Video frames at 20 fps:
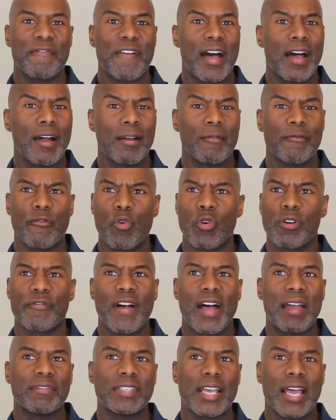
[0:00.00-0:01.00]
four or
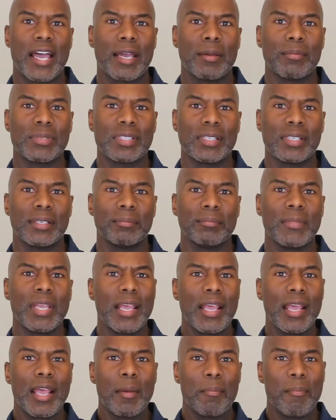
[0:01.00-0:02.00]
five times,
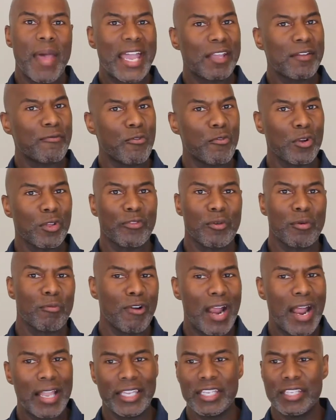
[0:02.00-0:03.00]
back and forth
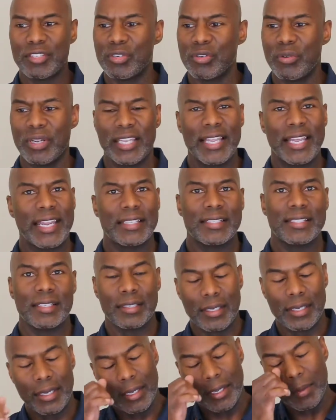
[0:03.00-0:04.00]
from Raleigh to
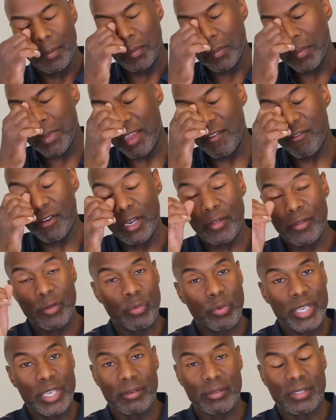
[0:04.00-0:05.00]
Atlanta every
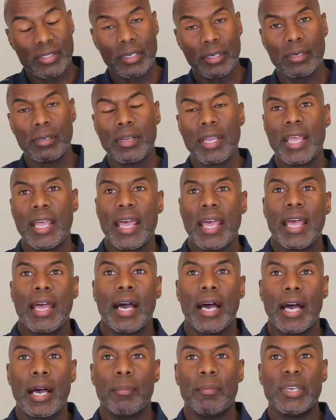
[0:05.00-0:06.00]
other week or so,
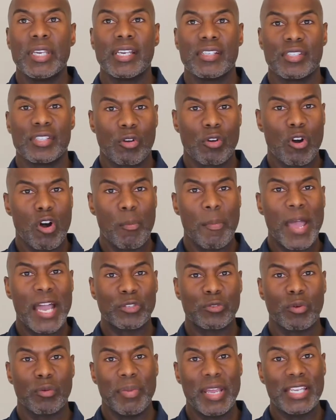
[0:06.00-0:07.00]
because the
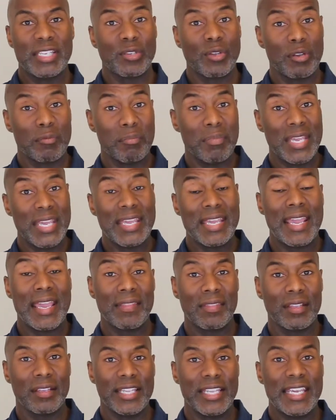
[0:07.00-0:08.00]
callbacks were based on me
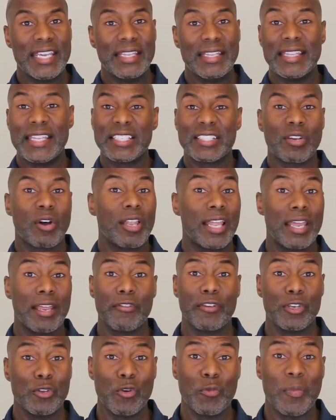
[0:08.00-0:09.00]
and the lead. That's all I
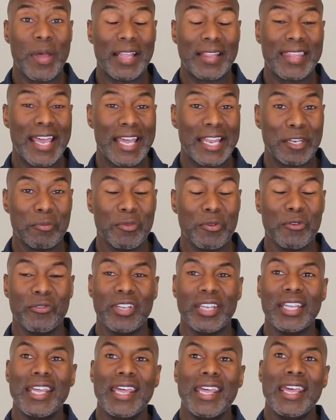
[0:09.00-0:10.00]
ever knew about that in the
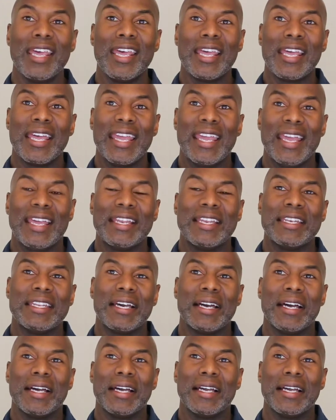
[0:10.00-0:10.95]
movie. And